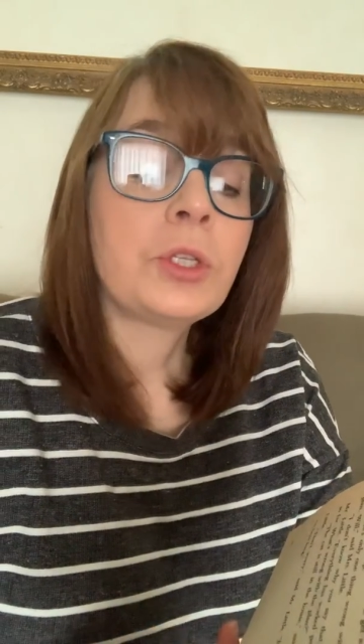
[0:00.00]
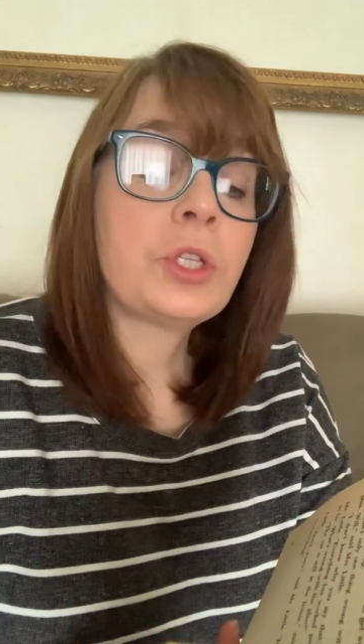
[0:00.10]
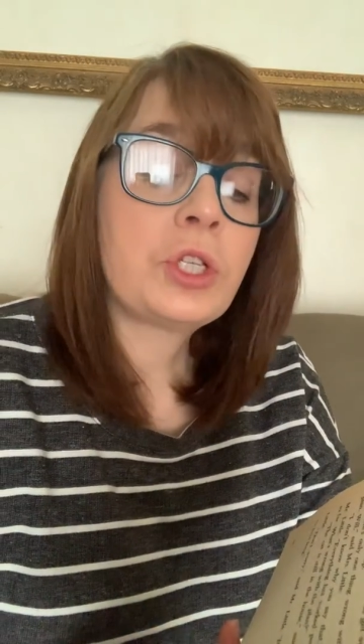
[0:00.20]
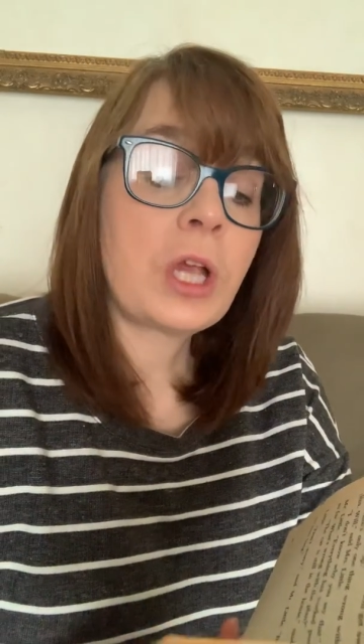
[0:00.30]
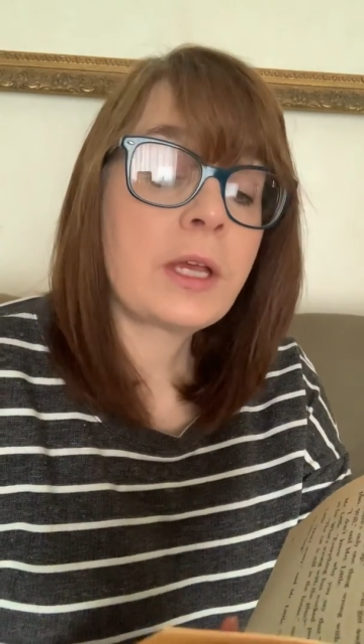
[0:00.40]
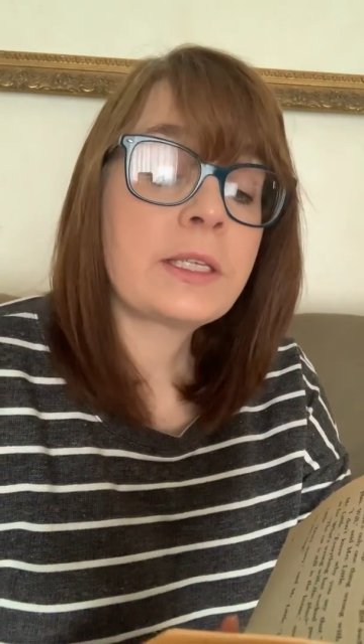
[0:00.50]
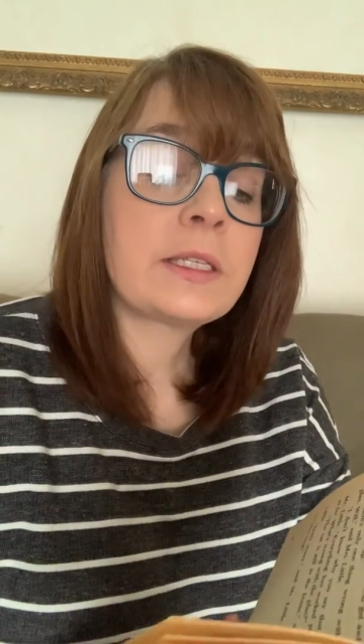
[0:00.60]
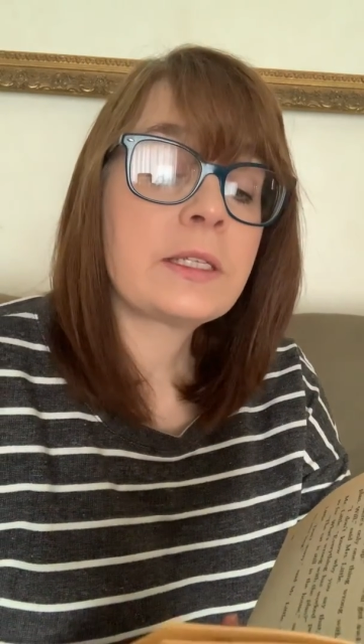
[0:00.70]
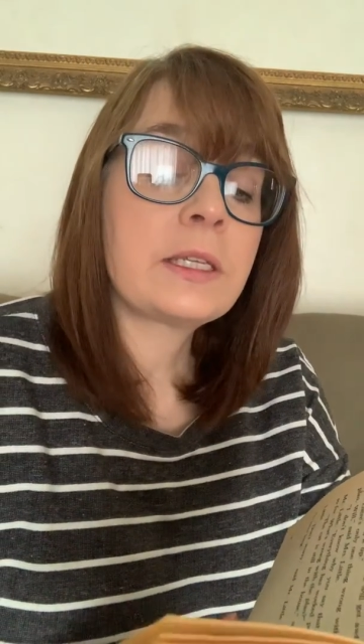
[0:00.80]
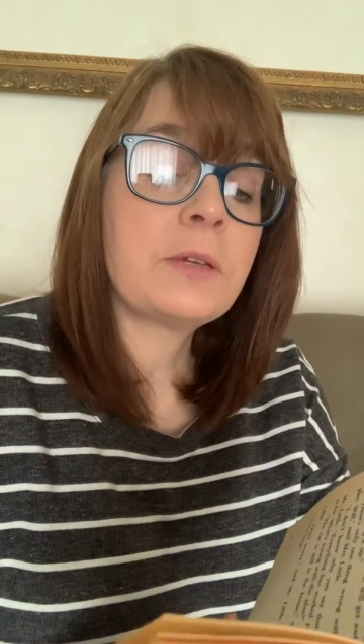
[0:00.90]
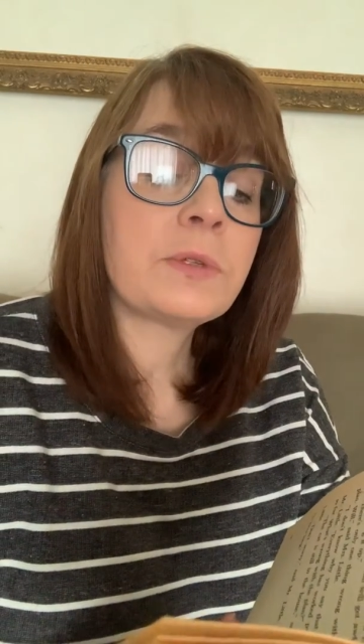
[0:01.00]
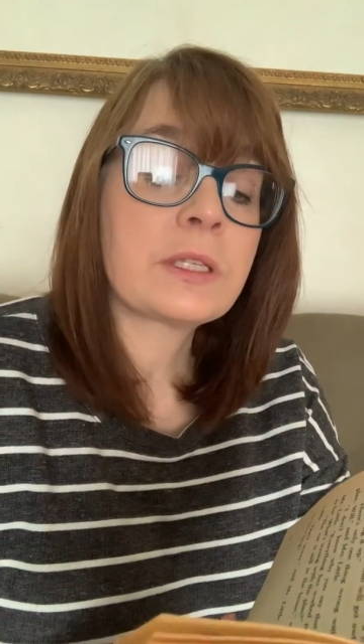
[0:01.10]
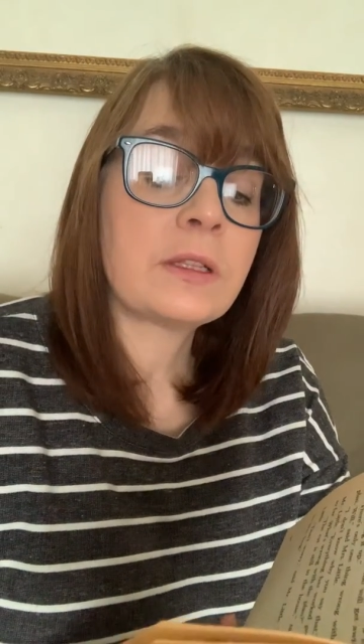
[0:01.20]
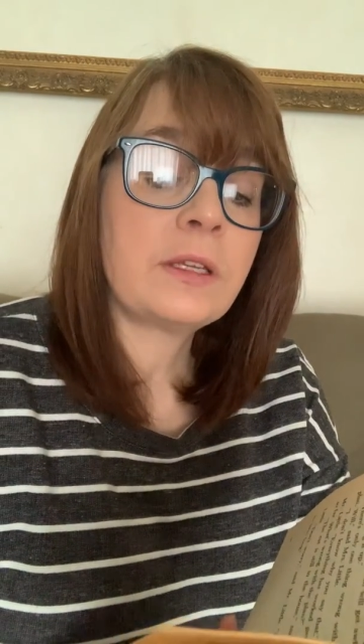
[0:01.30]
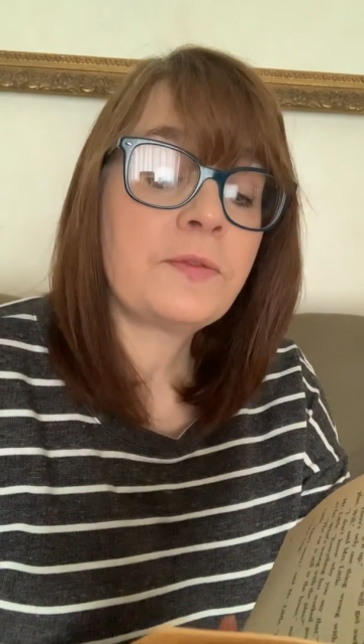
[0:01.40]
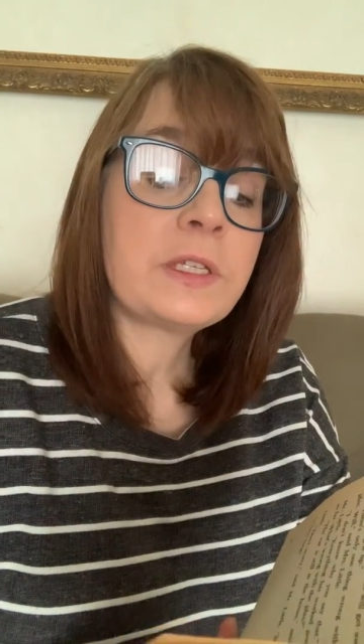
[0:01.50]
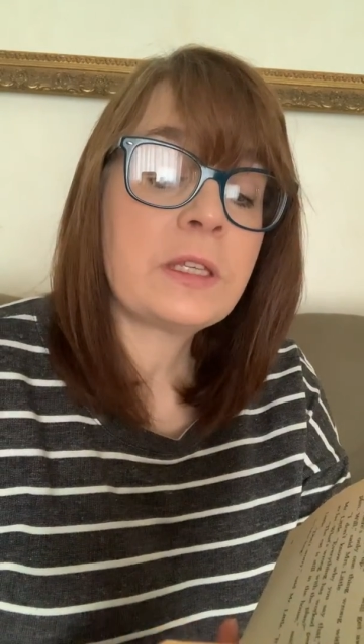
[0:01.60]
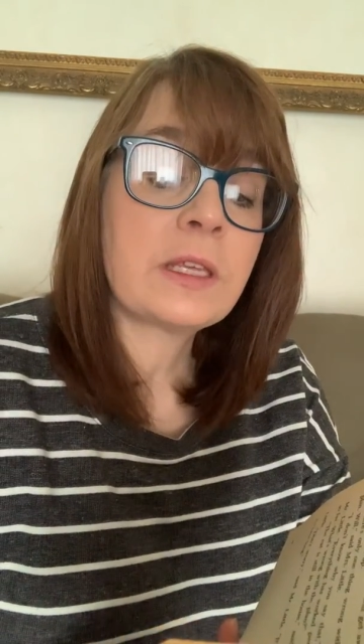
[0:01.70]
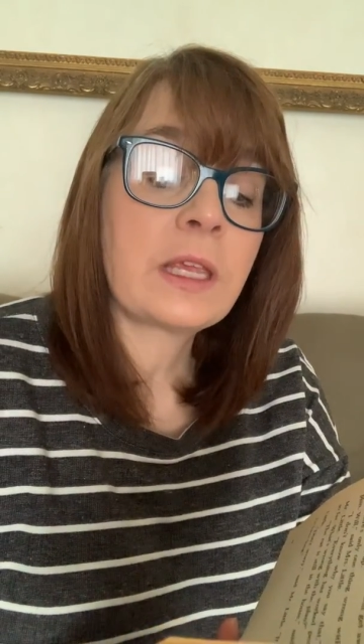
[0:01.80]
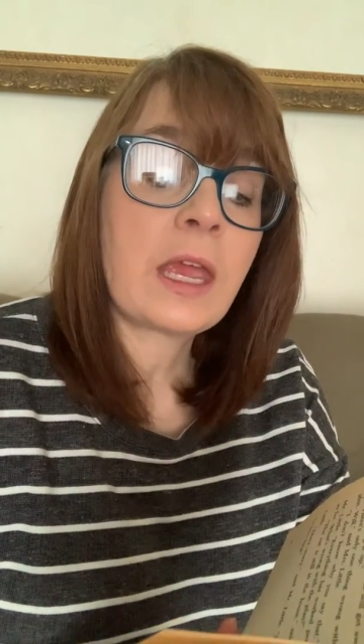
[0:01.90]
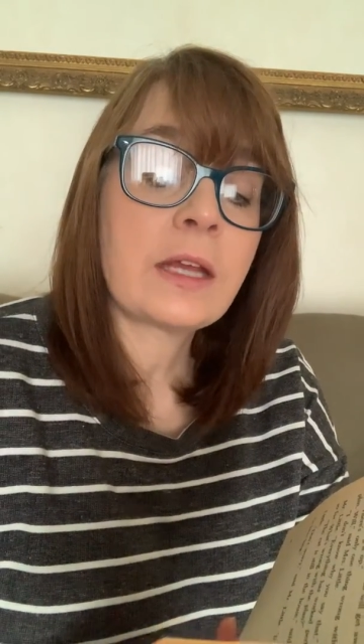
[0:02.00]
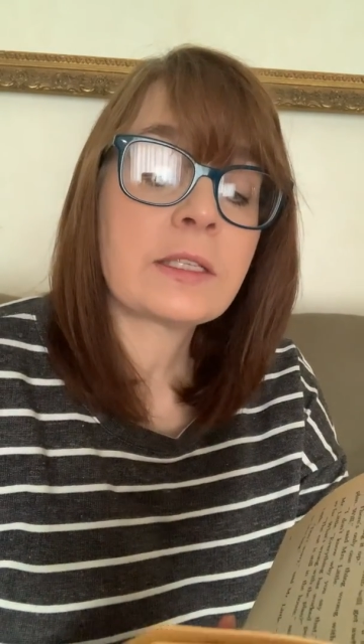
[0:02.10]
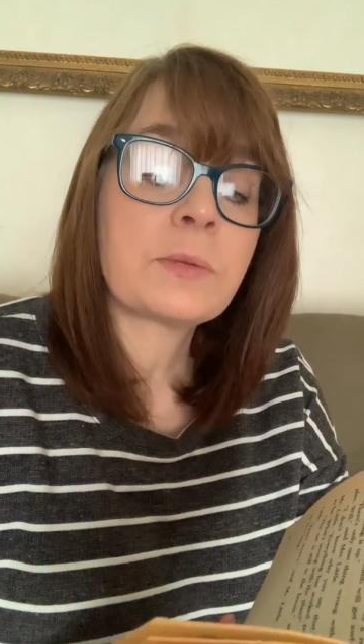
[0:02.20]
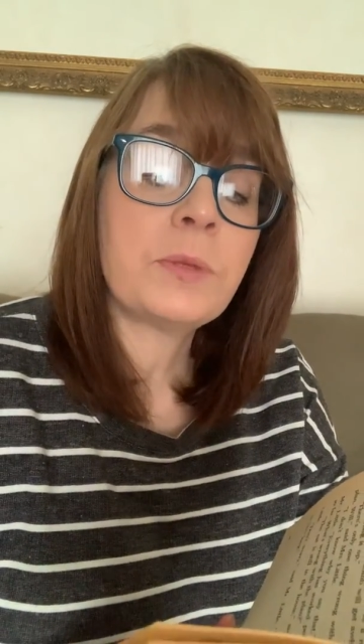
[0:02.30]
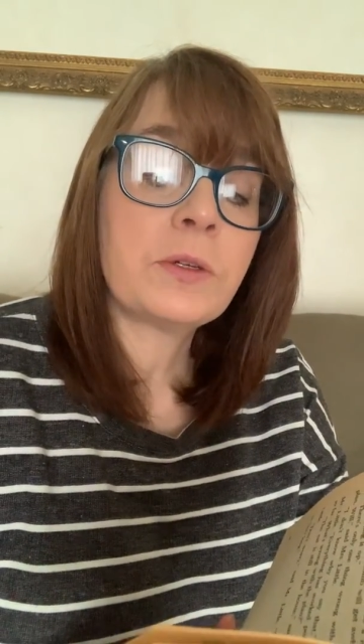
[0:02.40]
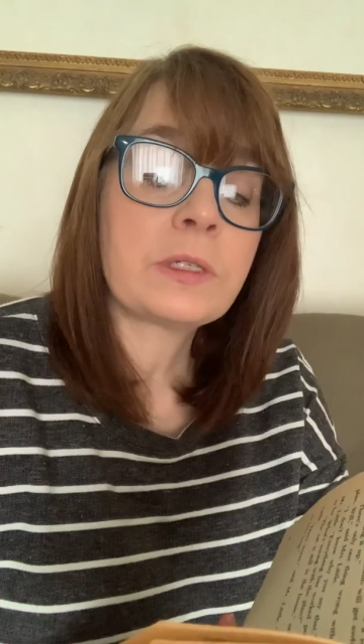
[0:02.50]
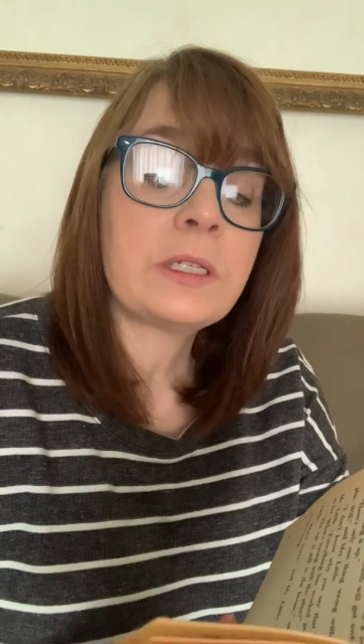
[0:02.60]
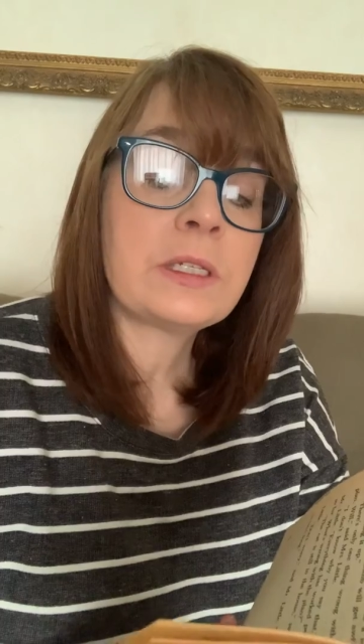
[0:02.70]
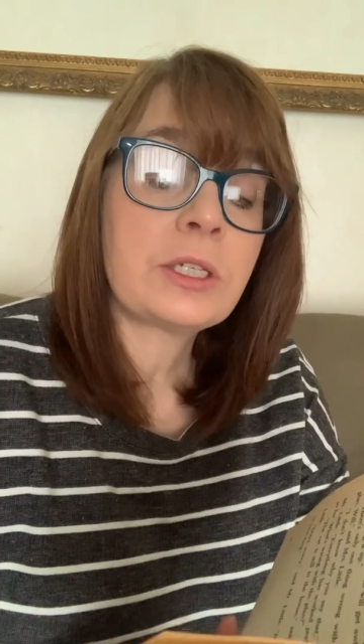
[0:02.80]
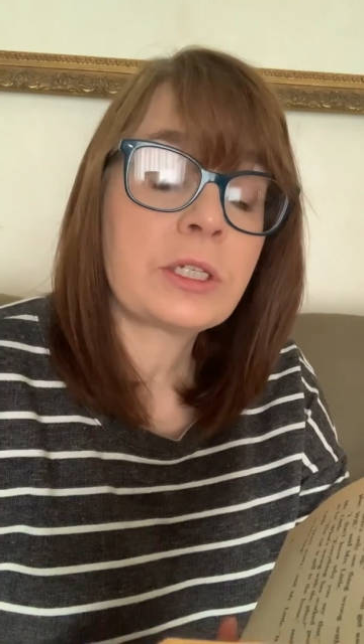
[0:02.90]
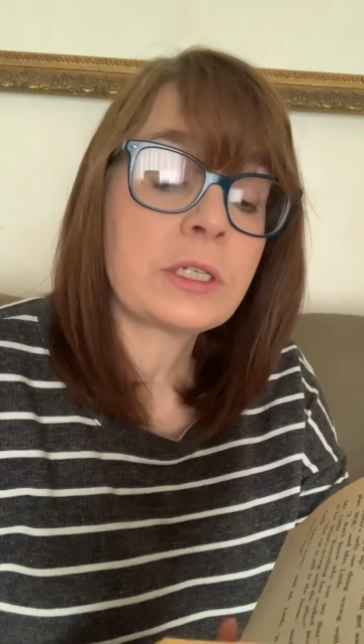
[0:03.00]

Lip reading: Just as he was lifting the cat's milk dish